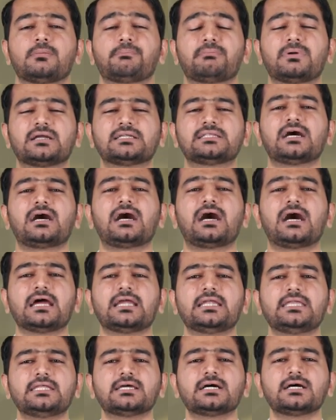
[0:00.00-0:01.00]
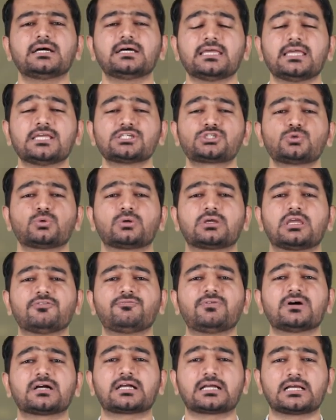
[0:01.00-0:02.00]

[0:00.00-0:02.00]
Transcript: but the idea is to give a